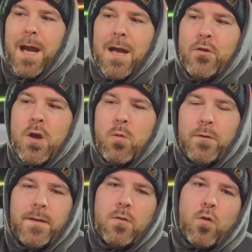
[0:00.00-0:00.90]
I knew I
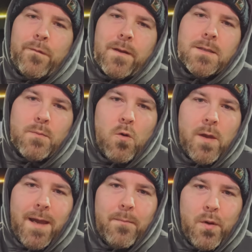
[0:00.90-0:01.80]
wanted to go for a small
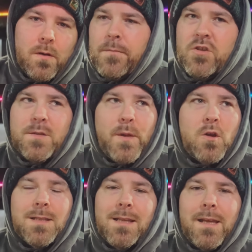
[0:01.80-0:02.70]
camper just
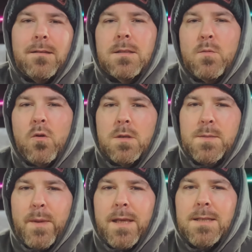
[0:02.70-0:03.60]
because I liked the smaller
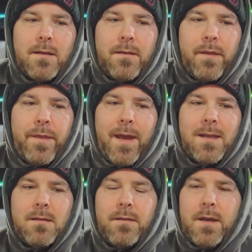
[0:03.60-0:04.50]
space. The
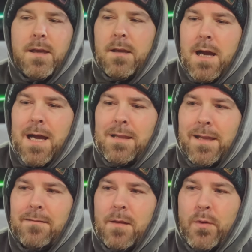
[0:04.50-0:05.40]
thing that I
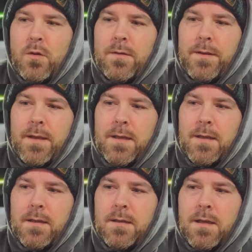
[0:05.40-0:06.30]
liked about
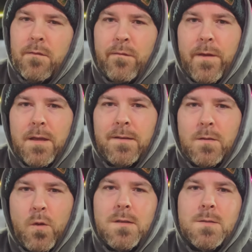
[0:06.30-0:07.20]
the converted
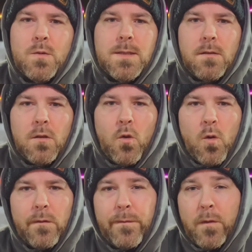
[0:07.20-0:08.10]
ones was the
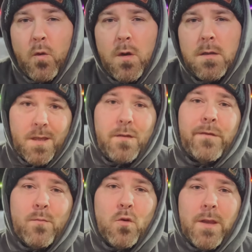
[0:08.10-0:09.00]
lower floor. You've
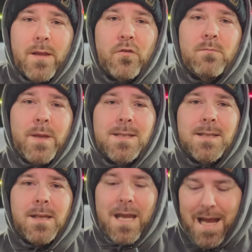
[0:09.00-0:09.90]
got more legroom
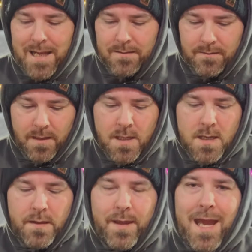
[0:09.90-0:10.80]
basically, and
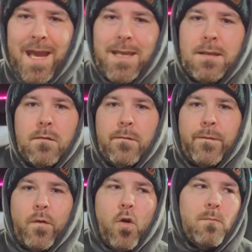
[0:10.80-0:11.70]
the height
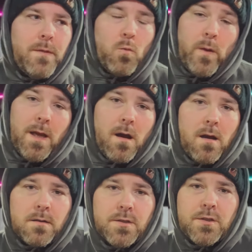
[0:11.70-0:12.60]
from the wheel
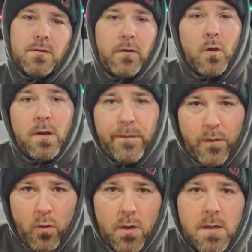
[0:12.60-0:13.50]
arch to the
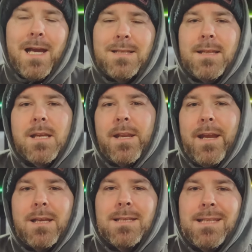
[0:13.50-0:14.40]
floor is the
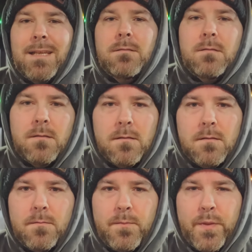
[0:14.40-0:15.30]
correct seating
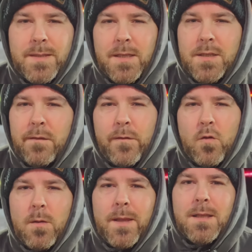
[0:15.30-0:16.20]
position, if you know
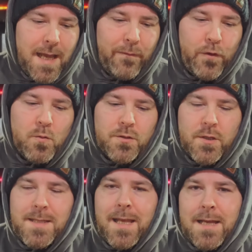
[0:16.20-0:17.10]
what I mean. If you were
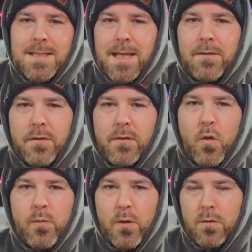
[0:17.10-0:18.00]
just to get a standard
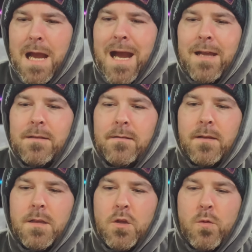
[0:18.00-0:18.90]
Doblo and
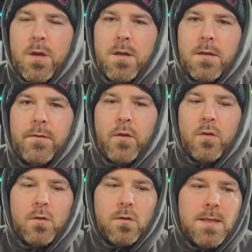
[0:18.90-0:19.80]
you were
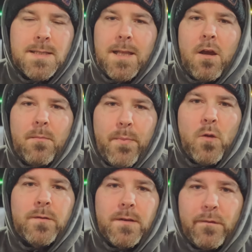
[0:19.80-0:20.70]
to start
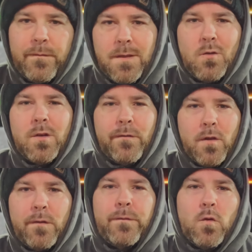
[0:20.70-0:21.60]
building you've got
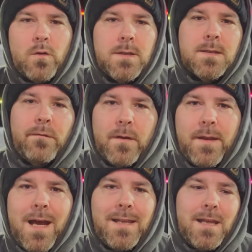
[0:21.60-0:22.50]
the floor and stuff like
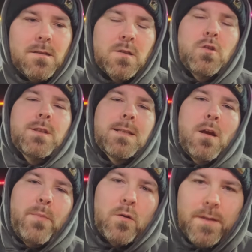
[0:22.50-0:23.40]
that, and then as soon as you
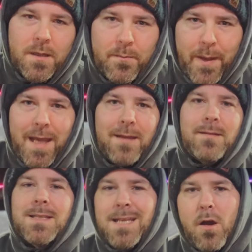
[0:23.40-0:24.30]
start building your bed
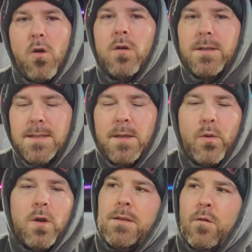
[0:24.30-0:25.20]
to sit on and sleep
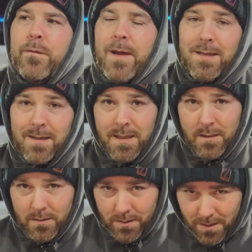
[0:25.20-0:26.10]
on, you'll find that
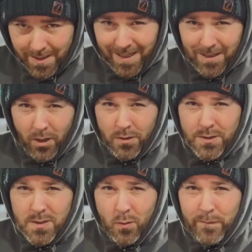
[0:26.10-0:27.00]
you're kind of
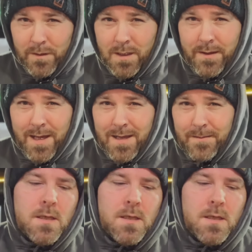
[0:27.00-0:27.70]
hunched over like that.